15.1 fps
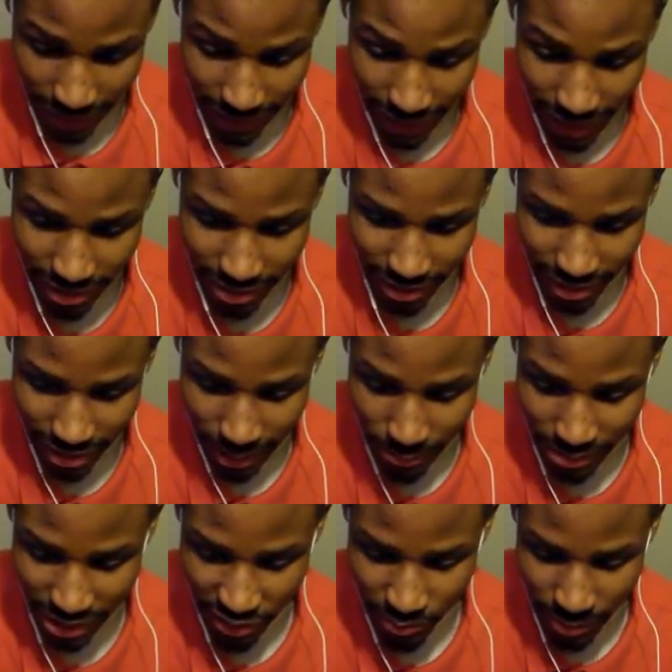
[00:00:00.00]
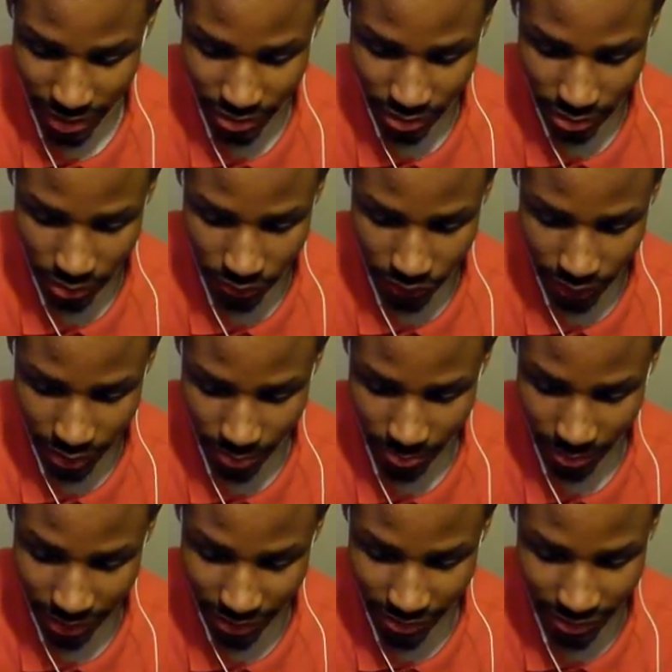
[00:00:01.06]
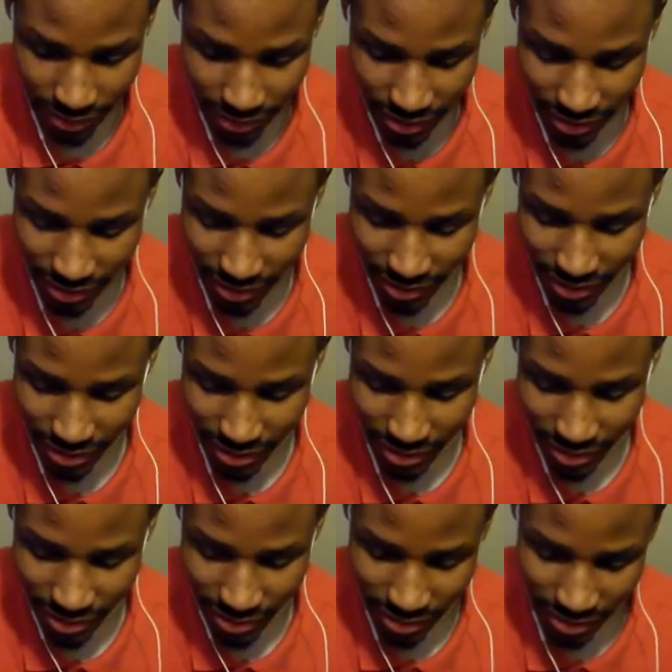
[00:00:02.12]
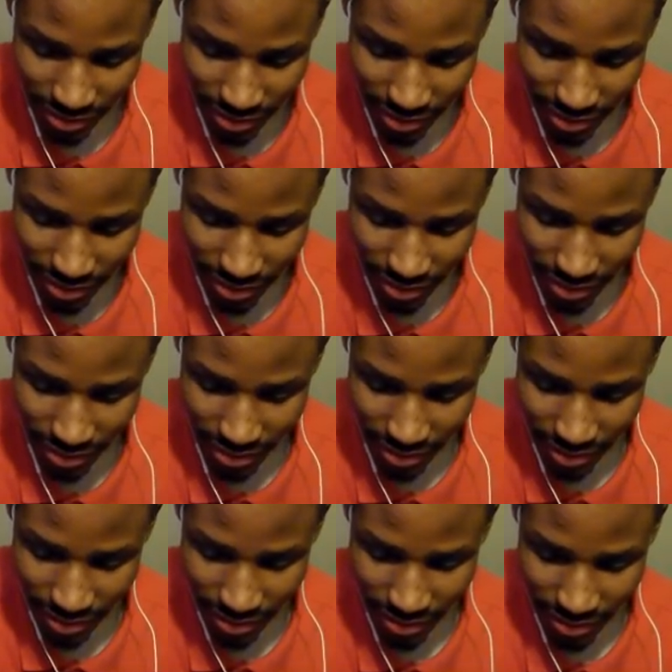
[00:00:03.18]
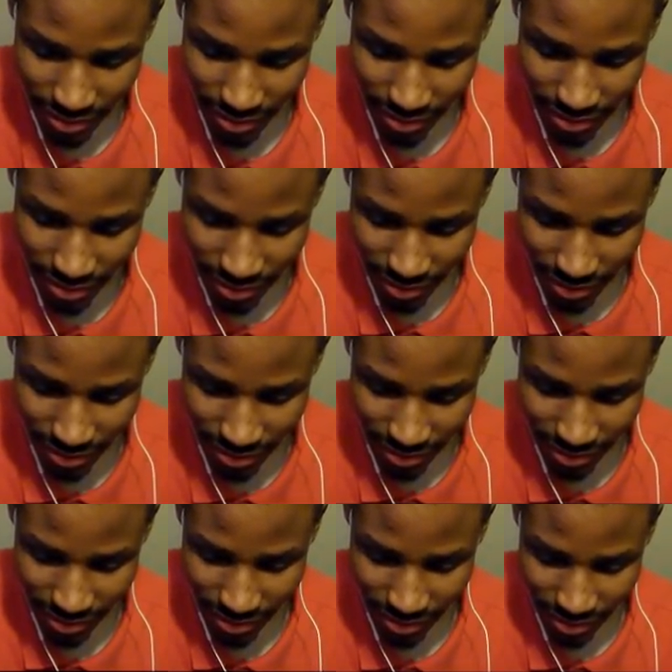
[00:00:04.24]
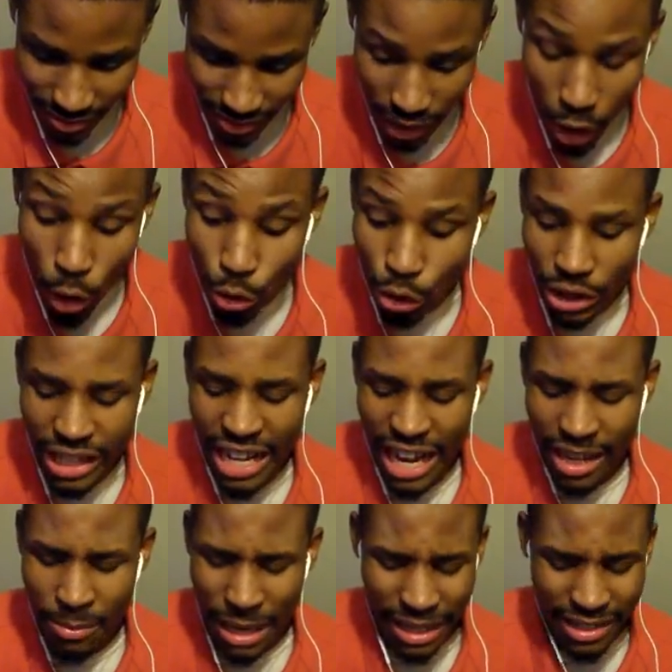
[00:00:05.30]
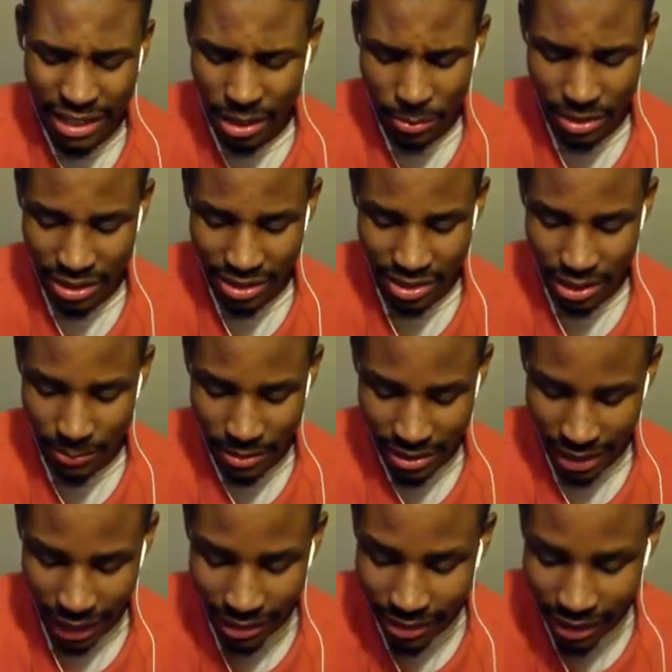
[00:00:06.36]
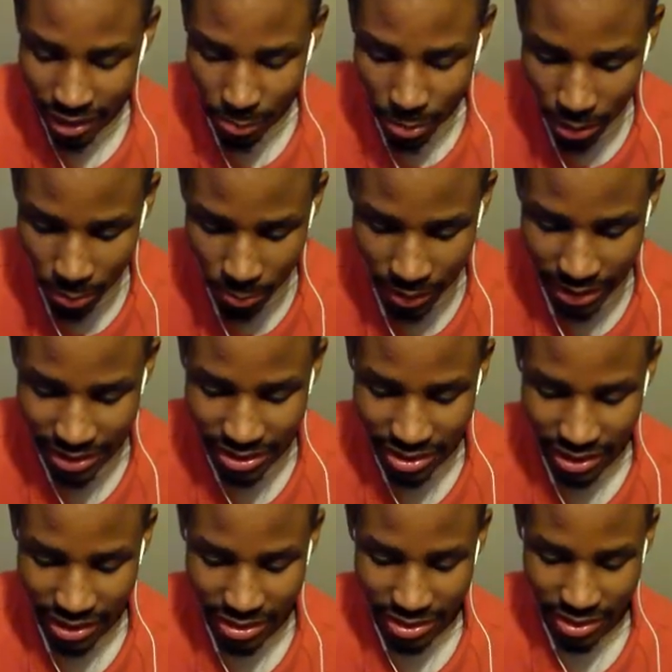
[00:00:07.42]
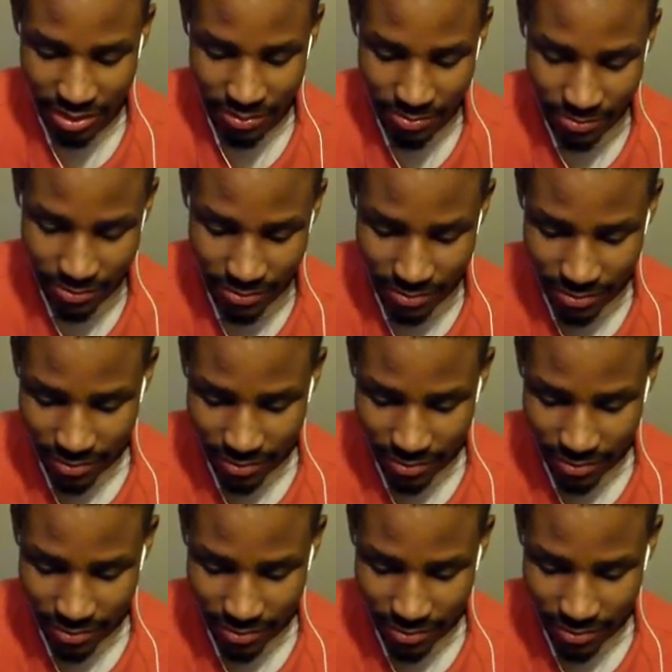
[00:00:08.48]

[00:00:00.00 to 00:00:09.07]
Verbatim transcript: I hate that. I'm saving my ushers for him, literally. Uh, no, you'll be fine. Yo, no, yeah, I can, I can kill him with this team. I had a problem with my intellect team.